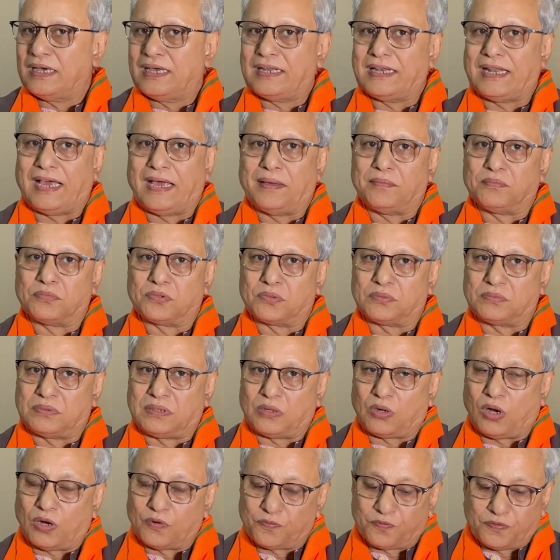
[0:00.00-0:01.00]
I'm
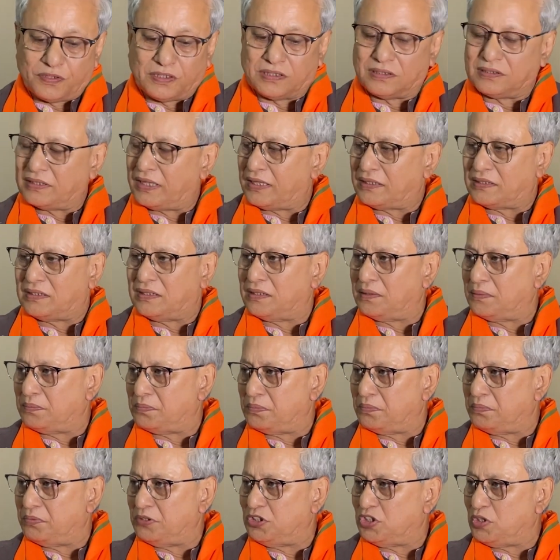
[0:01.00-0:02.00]
confident that the
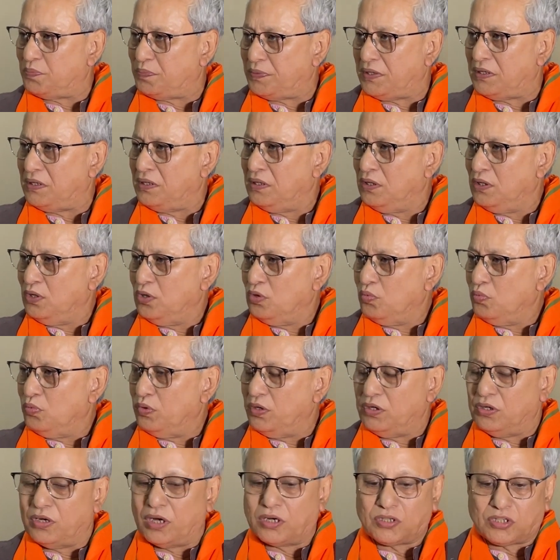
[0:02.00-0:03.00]
BJP
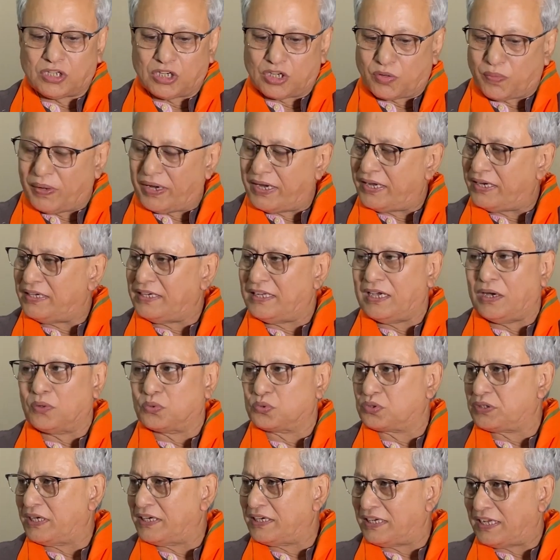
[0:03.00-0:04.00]
will not require any
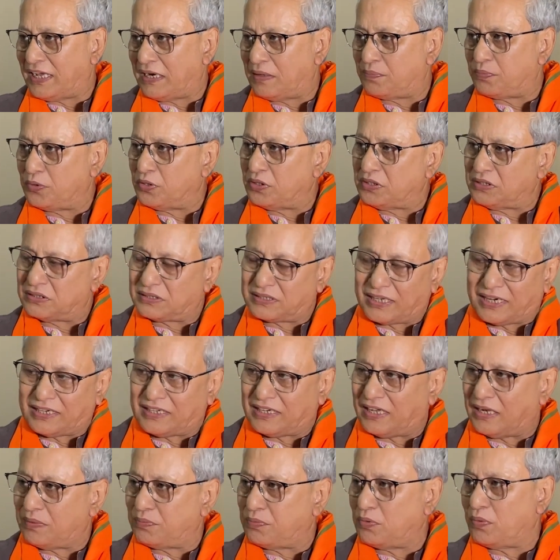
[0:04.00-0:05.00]
outside help or inside
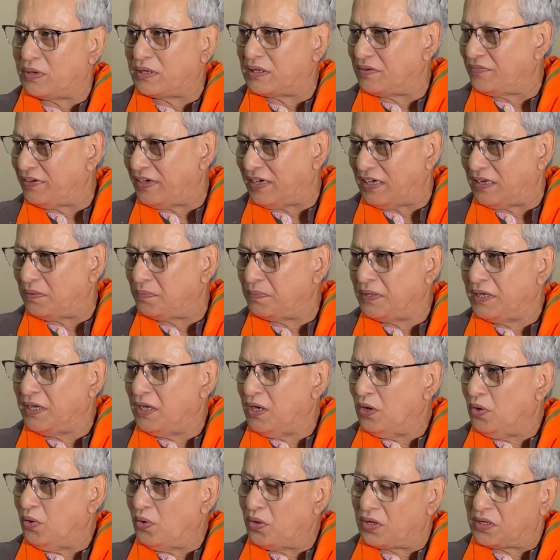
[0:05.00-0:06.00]
help or whatever help,
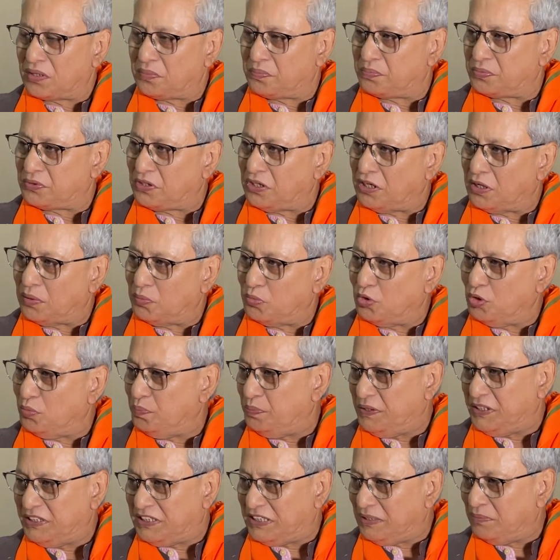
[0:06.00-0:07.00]
or a Trinamool
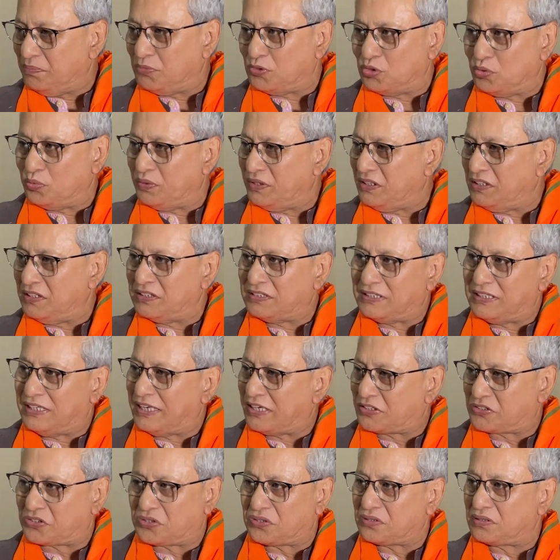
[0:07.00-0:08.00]
B team to win this
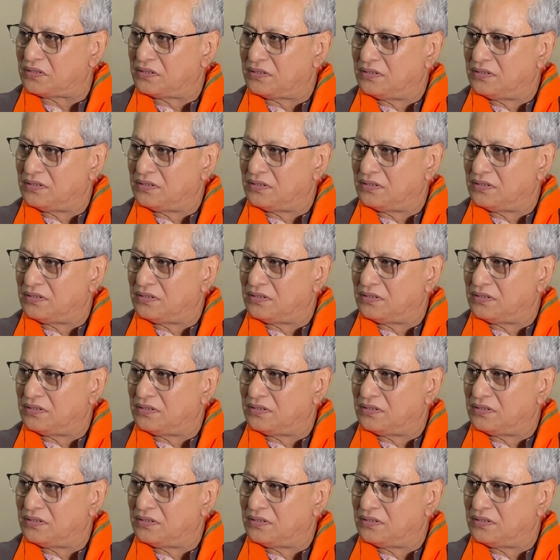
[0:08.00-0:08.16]
election.